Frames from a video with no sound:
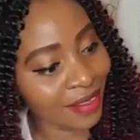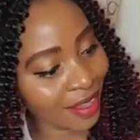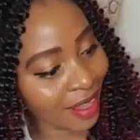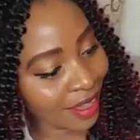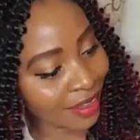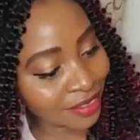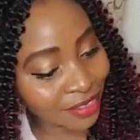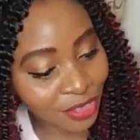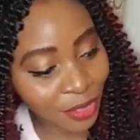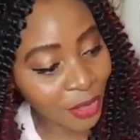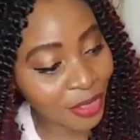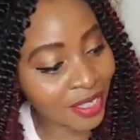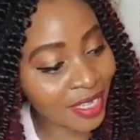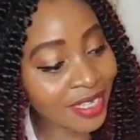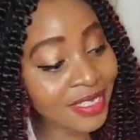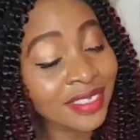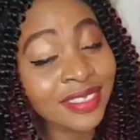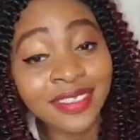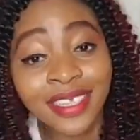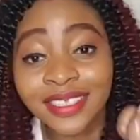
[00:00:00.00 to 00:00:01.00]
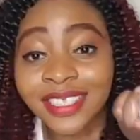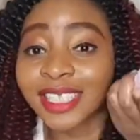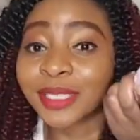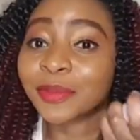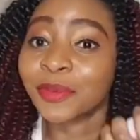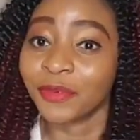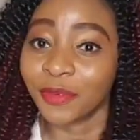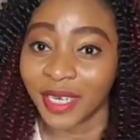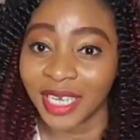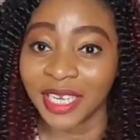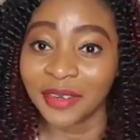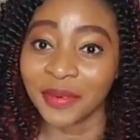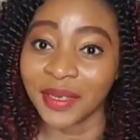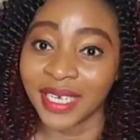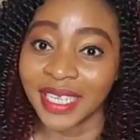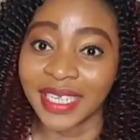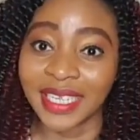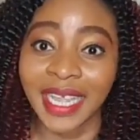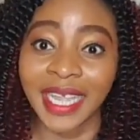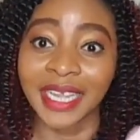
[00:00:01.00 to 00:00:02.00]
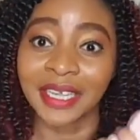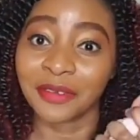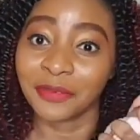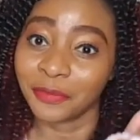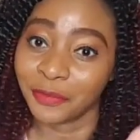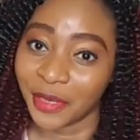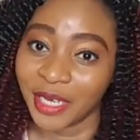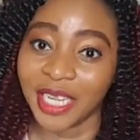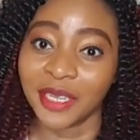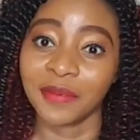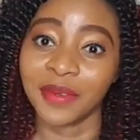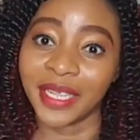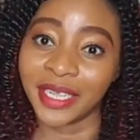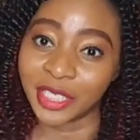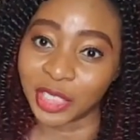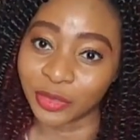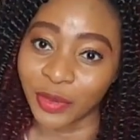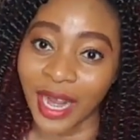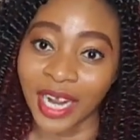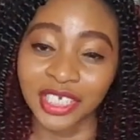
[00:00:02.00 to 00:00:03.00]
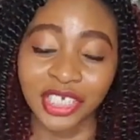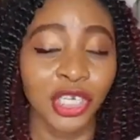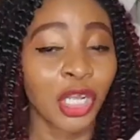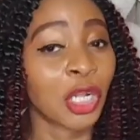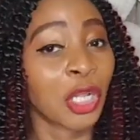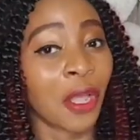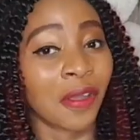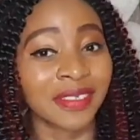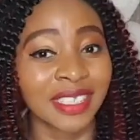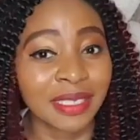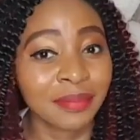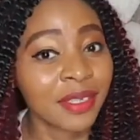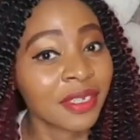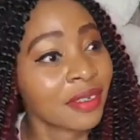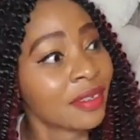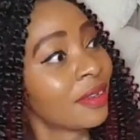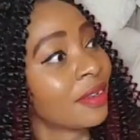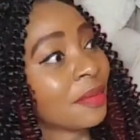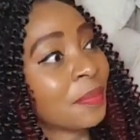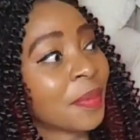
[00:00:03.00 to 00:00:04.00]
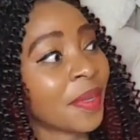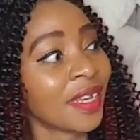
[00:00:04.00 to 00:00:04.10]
yeah, so this needs to be really, really, like, really, really trashed a long time ago.